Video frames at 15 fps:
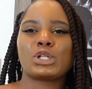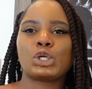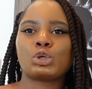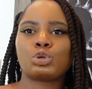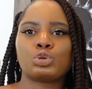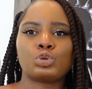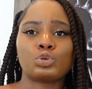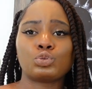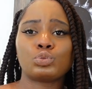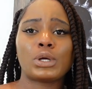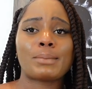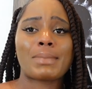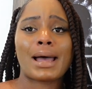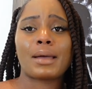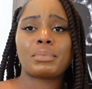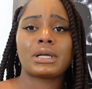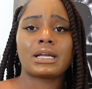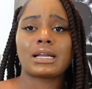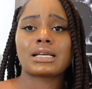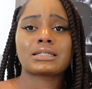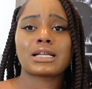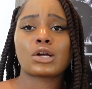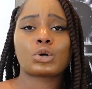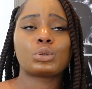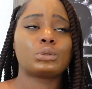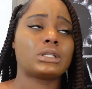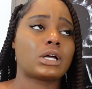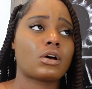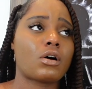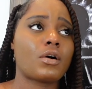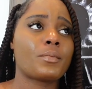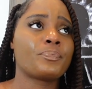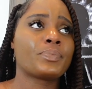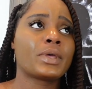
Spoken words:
cool in my opinion. That's not cool at all.